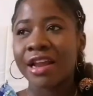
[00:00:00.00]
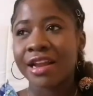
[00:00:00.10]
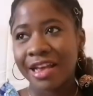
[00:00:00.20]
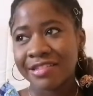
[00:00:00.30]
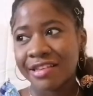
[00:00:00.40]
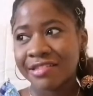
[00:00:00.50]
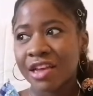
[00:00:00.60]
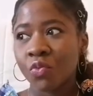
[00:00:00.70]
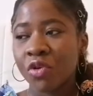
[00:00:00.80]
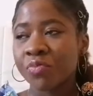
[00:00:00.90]
And as I
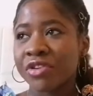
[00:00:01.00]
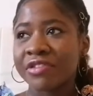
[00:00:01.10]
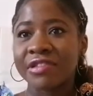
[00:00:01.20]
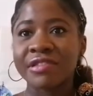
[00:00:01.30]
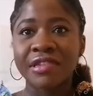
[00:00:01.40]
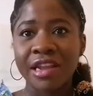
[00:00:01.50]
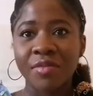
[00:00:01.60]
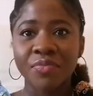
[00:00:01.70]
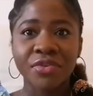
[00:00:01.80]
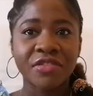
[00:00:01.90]
said, one person's
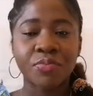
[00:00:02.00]
lamp